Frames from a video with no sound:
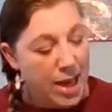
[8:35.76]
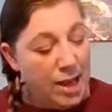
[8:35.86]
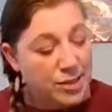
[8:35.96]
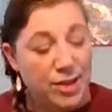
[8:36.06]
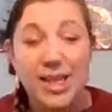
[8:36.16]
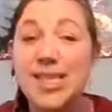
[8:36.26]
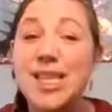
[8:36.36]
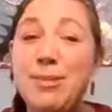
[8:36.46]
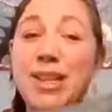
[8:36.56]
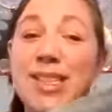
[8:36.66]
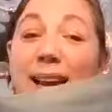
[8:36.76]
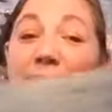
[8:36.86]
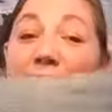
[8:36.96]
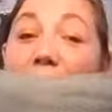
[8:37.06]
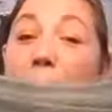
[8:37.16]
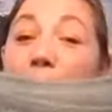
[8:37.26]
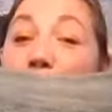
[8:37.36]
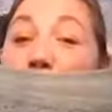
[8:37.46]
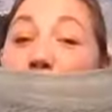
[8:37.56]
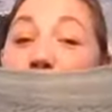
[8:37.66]
So this is my second
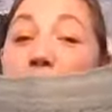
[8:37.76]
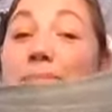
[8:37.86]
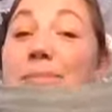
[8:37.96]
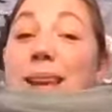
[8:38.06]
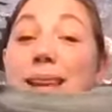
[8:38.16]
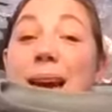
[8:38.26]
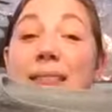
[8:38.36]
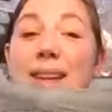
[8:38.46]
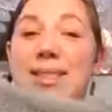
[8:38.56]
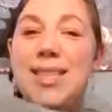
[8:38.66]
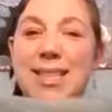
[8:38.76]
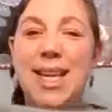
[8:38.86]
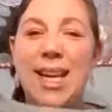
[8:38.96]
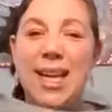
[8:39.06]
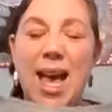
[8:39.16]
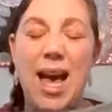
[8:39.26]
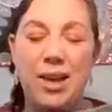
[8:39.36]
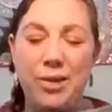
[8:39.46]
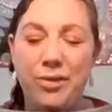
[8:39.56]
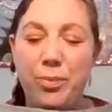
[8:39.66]
Carpino. Yeah, this is knitted
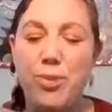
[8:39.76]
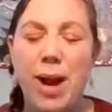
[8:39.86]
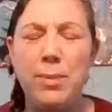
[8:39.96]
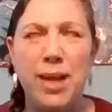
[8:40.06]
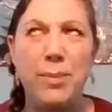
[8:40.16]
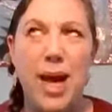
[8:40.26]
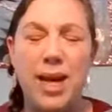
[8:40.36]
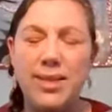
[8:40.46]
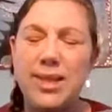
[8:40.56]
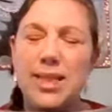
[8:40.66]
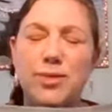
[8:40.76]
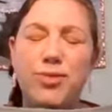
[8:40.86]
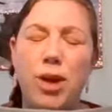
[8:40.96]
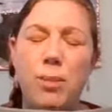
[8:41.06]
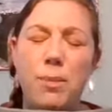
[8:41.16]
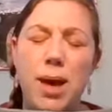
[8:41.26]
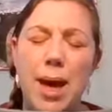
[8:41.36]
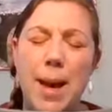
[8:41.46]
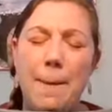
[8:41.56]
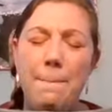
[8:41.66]
out of Bramley Bats
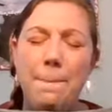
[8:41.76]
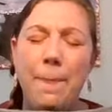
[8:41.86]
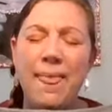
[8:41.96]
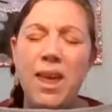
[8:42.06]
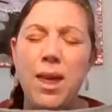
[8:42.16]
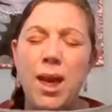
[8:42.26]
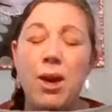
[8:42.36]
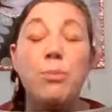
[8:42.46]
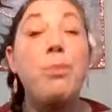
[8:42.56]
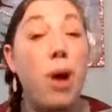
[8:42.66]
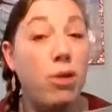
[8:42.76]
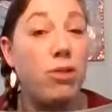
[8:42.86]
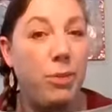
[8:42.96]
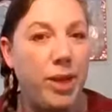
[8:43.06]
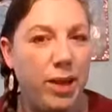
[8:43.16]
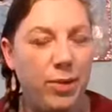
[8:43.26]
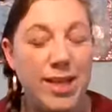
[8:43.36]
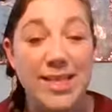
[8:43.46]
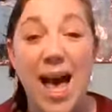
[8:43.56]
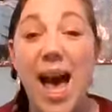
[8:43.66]
from Ballroom EU.
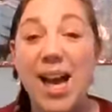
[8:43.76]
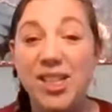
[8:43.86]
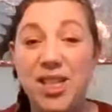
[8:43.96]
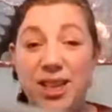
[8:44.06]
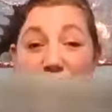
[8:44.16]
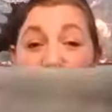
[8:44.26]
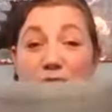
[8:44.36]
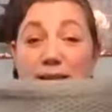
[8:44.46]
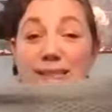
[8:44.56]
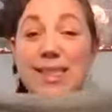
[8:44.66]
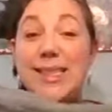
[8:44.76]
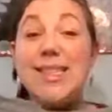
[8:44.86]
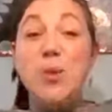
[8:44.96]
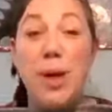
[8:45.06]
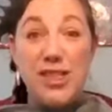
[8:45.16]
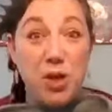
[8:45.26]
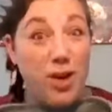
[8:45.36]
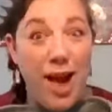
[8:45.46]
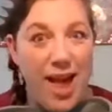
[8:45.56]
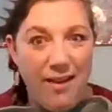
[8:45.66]
That's actually the first
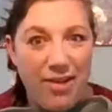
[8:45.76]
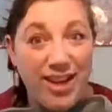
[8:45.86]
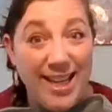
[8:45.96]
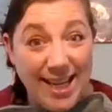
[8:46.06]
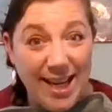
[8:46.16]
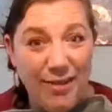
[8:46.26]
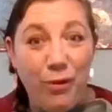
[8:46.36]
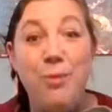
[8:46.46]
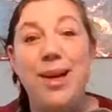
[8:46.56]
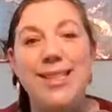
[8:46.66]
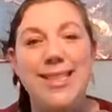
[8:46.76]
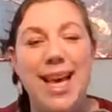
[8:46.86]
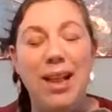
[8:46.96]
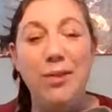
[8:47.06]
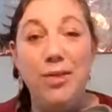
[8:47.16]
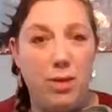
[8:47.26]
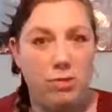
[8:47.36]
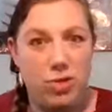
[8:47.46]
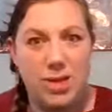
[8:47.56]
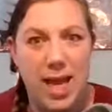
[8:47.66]
sweater I ever knitted for myself.
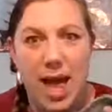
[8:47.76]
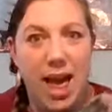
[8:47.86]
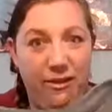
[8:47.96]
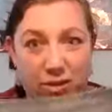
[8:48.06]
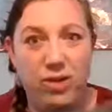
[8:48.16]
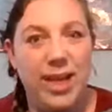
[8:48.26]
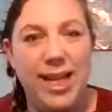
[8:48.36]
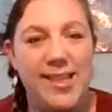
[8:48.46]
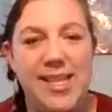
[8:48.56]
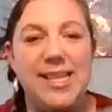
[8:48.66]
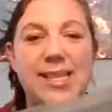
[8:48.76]
No, just ever knitted.